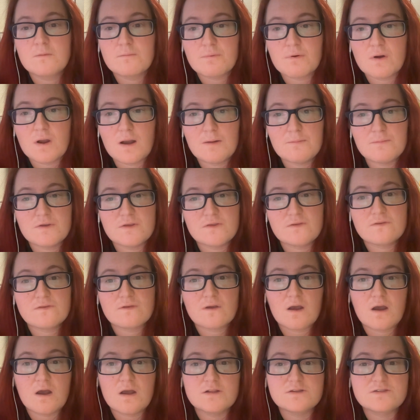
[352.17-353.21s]
promised
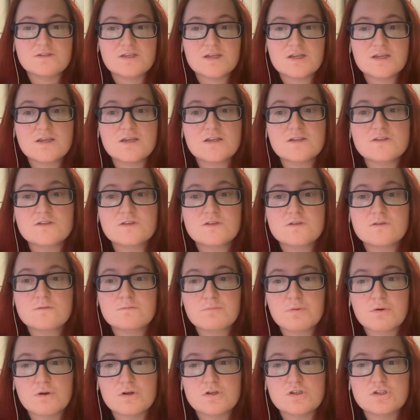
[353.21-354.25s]
on tickets
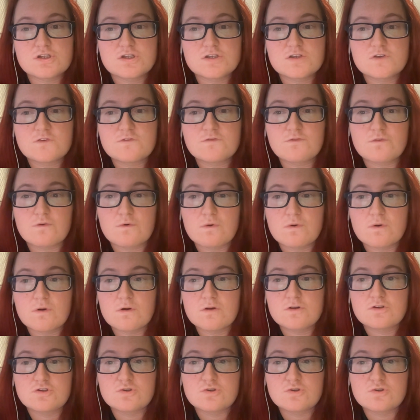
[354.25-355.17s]
purchased for